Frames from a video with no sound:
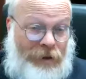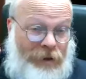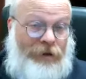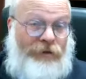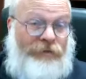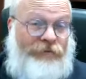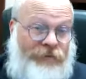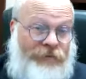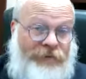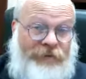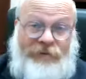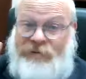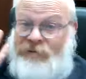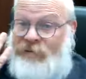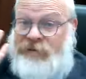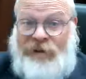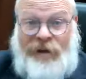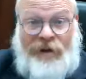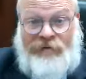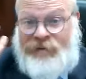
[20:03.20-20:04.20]
loved,
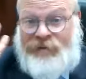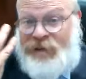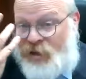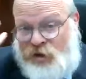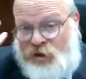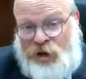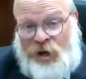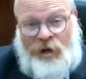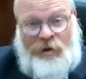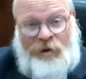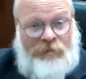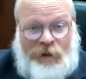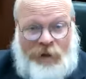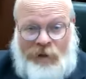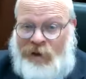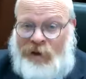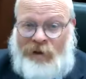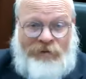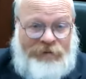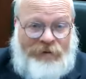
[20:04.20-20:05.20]
loved Hashem and
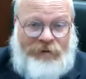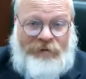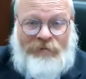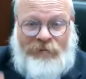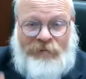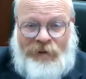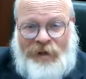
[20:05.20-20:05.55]
loved.